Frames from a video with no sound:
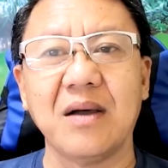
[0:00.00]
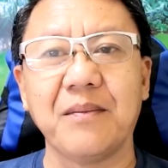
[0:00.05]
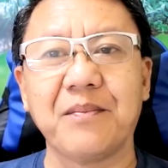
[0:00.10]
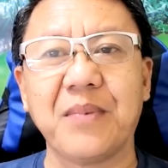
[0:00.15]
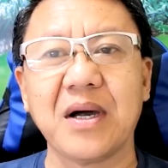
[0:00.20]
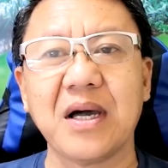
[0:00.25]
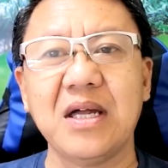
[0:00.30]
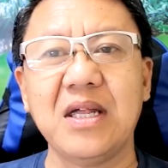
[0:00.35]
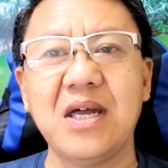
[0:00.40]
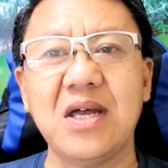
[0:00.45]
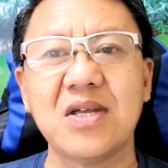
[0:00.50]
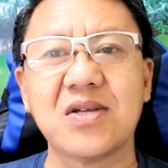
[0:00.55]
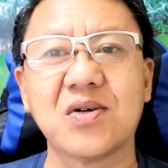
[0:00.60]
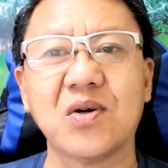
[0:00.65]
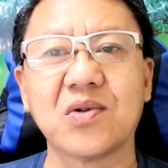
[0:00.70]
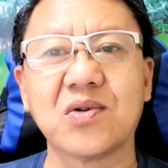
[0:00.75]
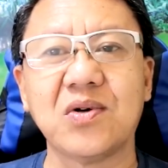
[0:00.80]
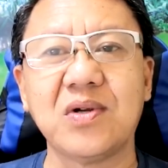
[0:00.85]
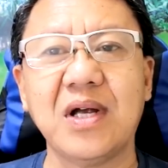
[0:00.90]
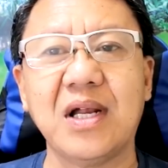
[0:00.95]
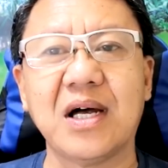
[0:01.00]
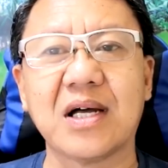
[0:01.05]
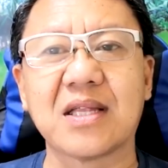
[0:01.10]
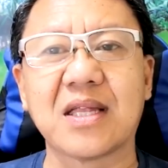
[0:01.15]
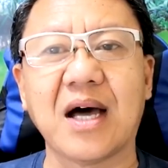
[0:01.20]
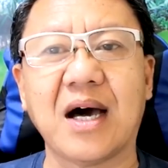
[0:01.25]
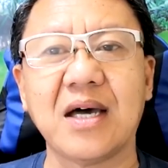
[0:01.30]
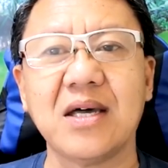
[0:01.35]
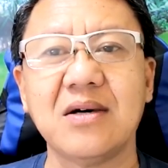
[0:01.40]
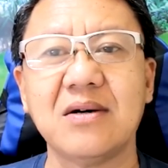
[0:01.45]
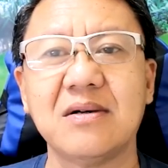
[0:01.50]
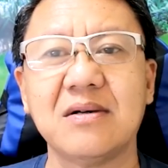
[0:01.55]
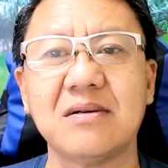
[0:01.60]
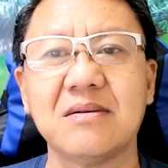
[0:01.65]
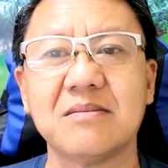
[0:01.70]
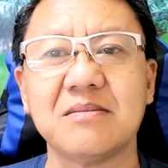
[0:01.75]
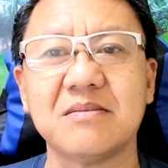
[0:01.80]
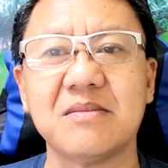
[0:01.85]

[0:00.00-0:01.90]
Pag ini-insulto nila tayo,